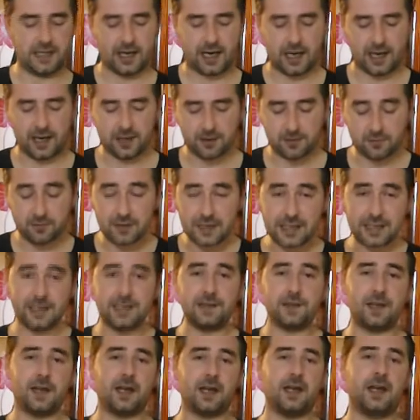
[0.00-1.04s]
The
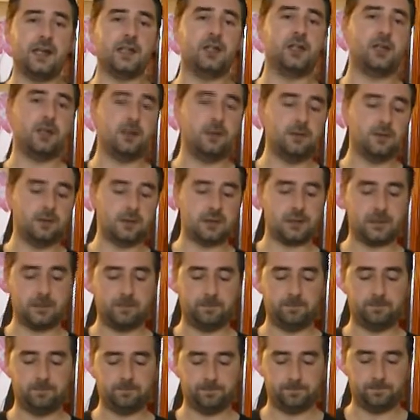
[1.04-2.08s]
reason that I chose
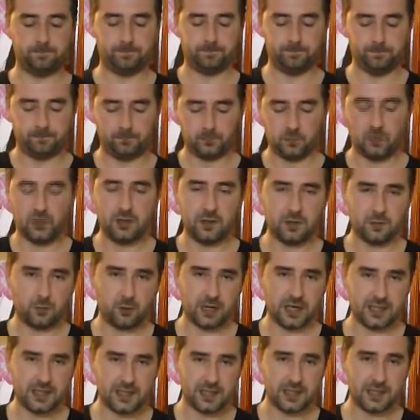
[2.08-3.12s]
to use
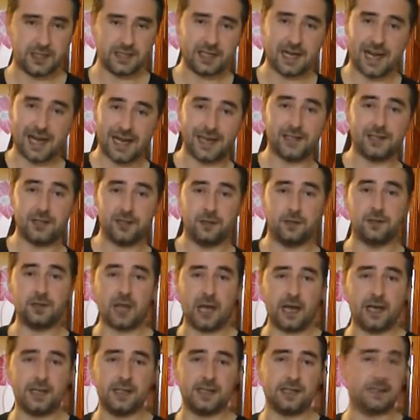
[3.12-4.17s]
bread yeast and to use
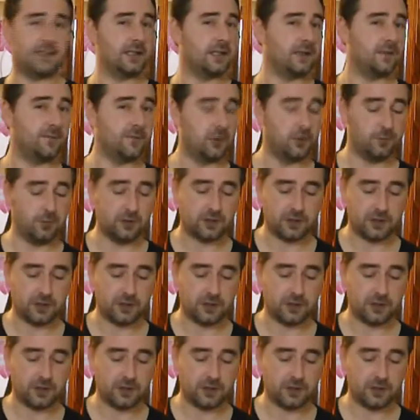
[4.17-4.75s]
honey instead of normal